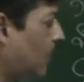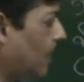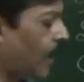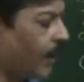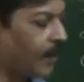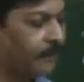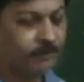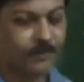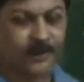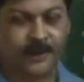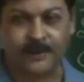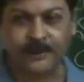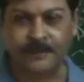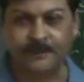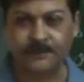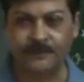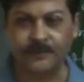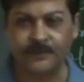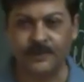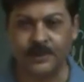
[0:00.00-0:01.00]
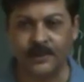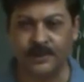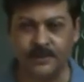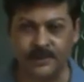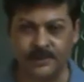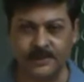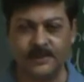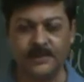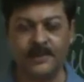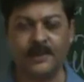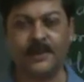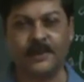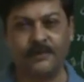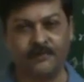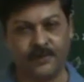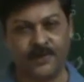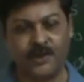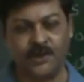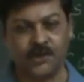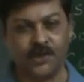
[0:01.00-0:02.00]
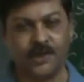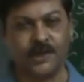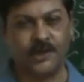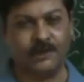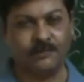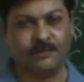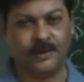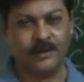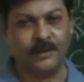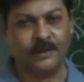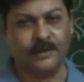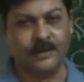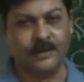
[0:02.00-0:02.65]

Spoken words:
happen. This is the definition given.